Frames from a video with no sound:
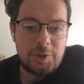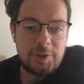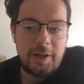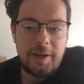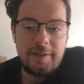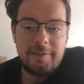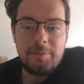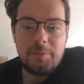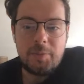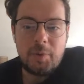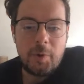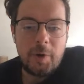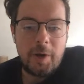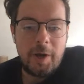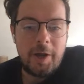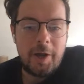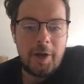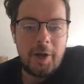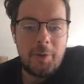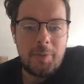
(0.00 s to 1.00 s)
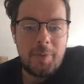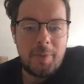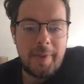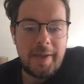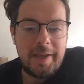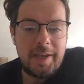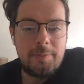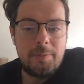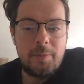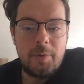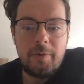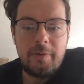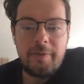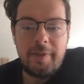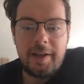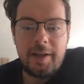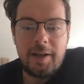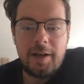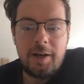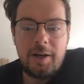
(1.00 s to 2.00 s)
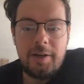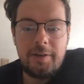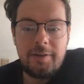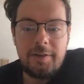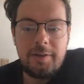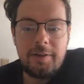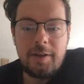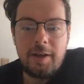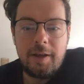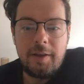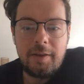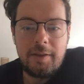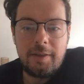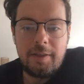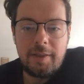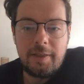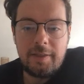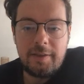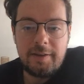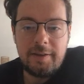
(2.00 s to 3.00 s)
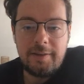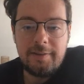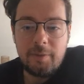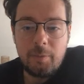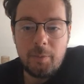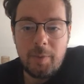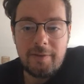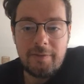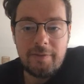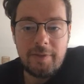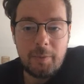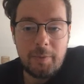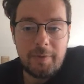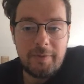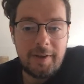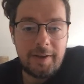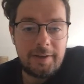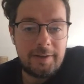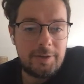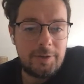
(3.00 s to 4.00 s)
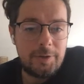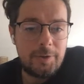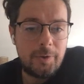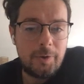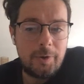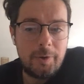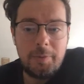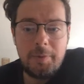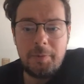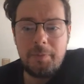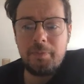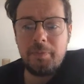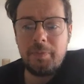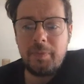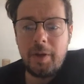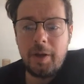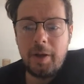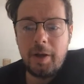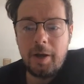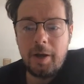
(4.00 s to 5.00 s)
socializing more at home and making more of their garden and the decent weather that we've had in Europe.